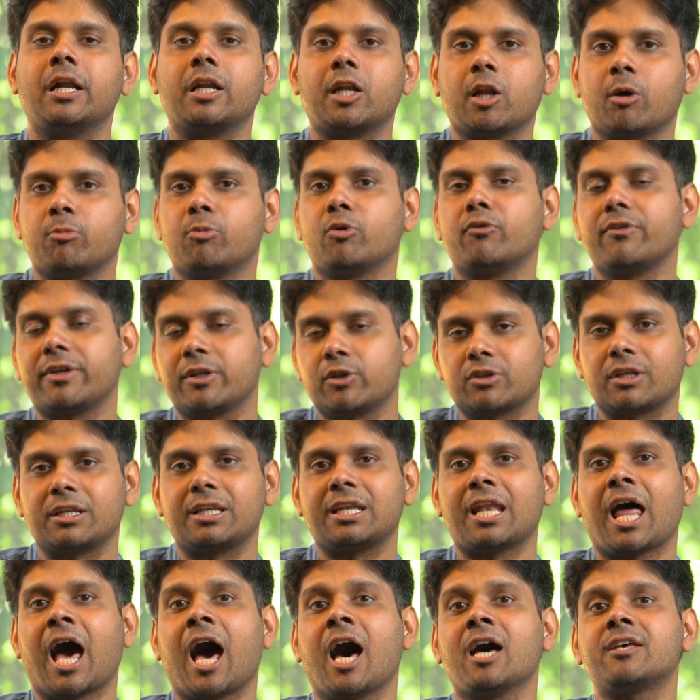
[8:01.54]
Now, moving to the
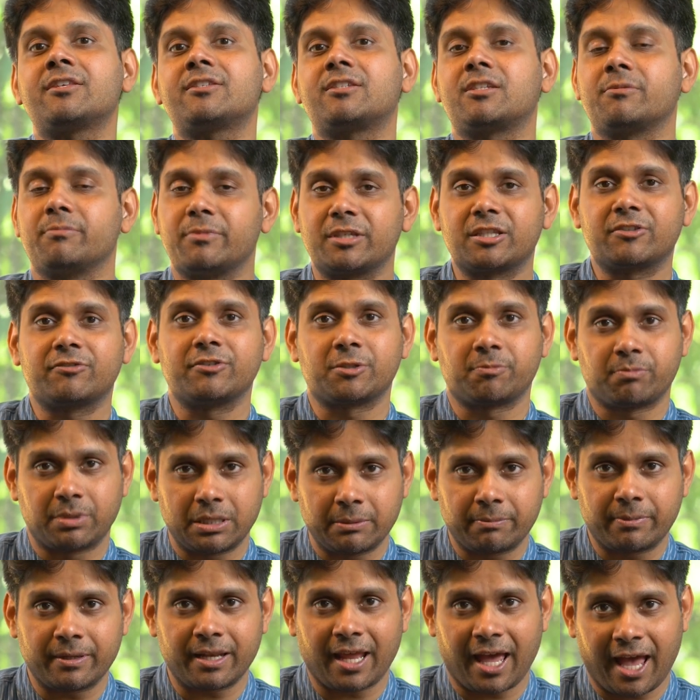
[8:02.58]
last myth which
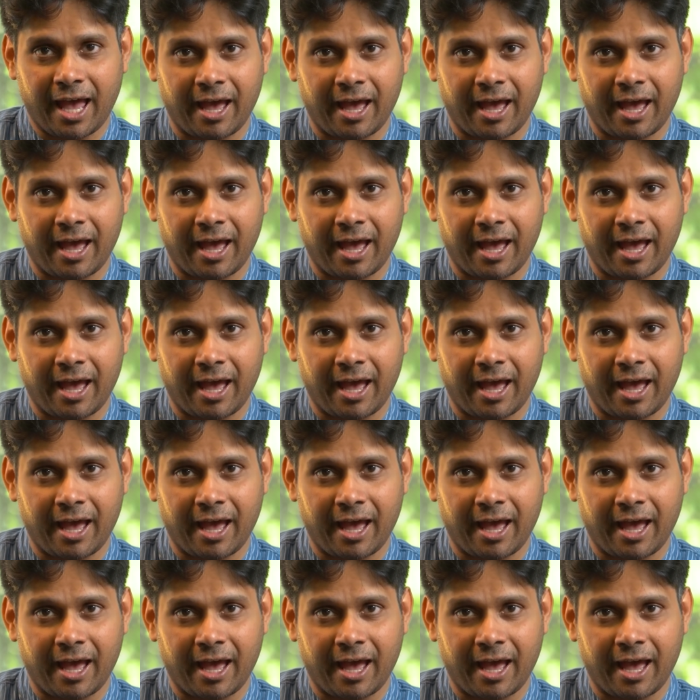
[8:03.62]
people